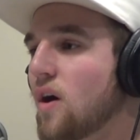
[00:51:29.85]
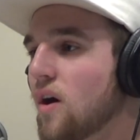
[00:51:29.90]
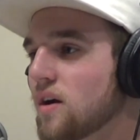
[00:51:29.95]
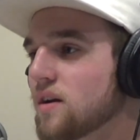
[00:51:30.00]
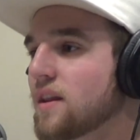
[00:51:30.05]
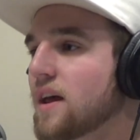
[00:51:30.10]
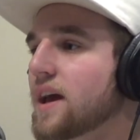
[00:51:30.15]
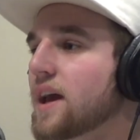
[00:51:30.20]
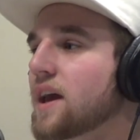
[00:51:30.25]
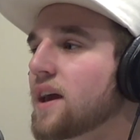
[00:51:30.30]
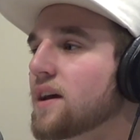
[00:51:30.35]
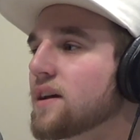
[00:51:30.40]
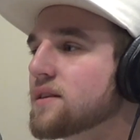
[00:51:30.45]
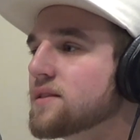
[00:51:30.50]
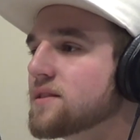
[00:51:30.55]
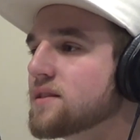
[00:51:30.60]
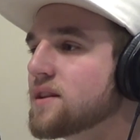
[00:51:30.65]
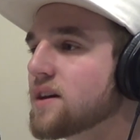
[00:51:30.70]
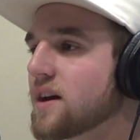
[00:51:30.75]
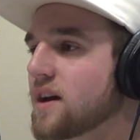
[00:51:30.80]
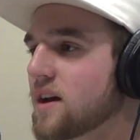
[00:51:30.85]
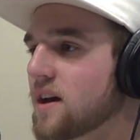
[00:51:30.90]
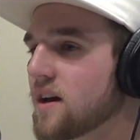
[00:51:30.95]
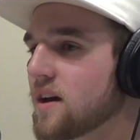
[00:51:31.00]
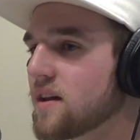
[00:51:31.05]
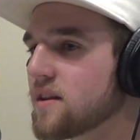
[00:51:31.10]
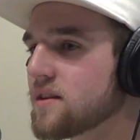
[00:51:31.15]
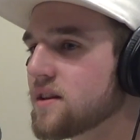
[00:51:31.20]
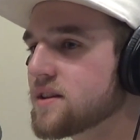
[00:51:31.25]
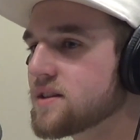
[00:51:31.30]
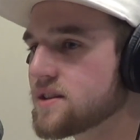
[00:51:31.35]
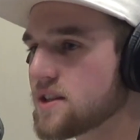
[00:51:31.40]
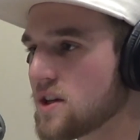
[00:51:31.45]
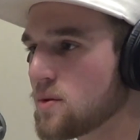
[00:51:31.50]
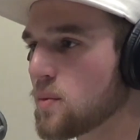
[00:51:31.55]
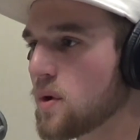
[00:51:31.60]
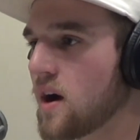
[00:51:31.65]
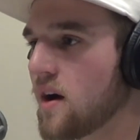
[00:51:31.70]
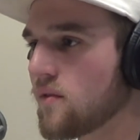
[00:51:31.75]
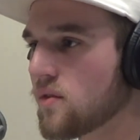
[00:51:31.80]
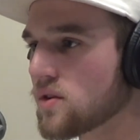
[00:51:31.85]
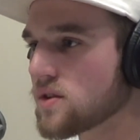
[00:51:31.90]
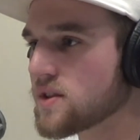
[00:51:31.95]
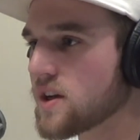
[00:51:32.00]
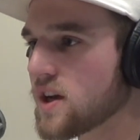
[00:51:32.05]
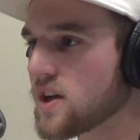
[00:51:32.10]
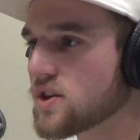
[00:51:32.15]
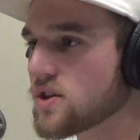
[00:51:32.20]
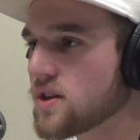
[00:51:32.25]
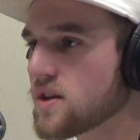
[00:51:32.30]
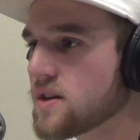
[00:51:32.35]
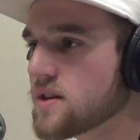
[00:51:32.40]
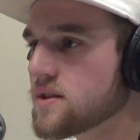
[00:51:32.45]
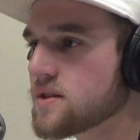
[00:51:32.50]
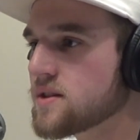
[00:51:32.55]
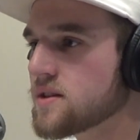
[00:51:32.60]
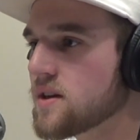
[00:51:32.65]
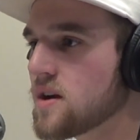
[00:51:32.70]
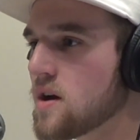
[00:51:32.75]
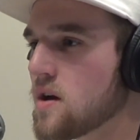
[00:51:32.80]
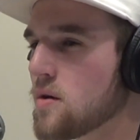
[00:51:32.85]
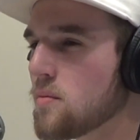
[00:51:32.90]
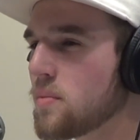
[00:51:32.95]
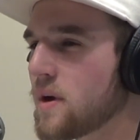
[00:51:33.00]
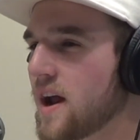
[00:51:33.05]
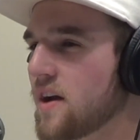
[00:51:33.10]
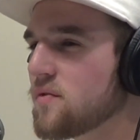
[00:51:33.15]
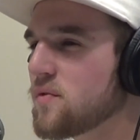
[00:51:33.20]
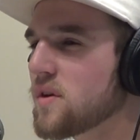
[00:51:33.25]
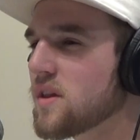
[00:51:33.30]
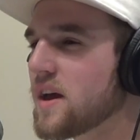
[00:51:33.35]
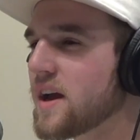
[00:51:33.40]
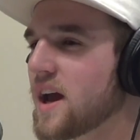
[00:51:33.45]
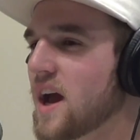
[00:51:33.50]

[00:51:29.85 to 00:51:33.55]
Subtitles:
But then there are like the deep conversations.